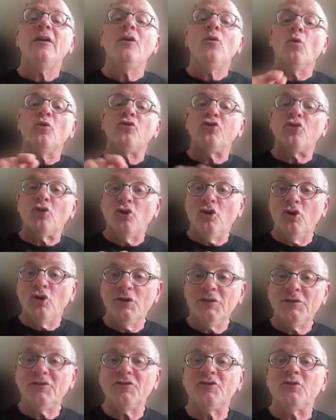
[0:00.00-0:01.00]
what you
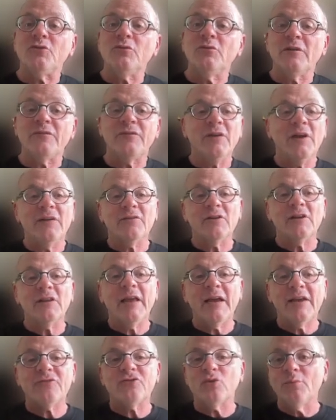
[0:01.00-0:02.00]
could do, if you have a
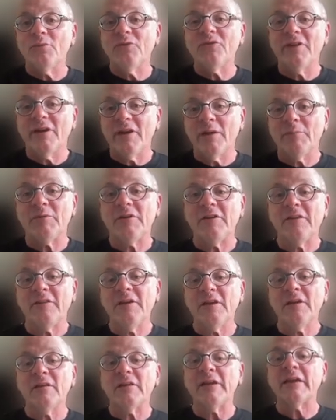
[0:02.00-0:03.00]
classroom set up in
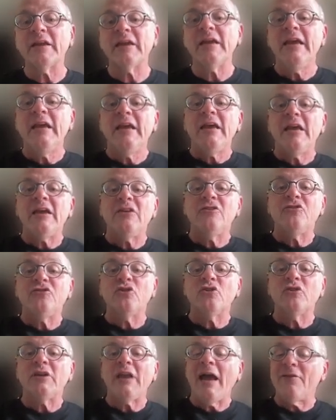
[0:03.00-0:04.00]
Thinglink, is
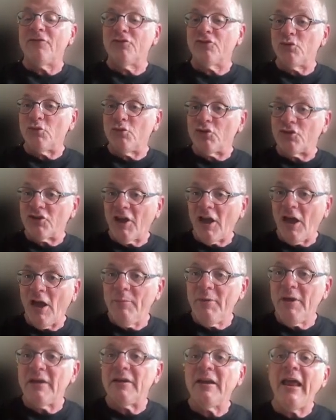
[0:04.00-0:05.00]
you could have students
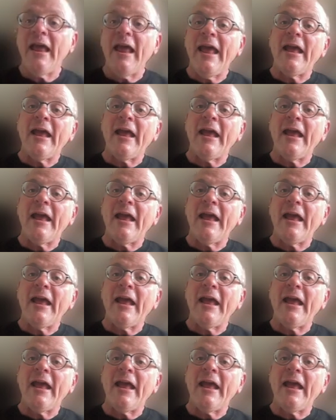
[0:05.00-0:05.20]
come in,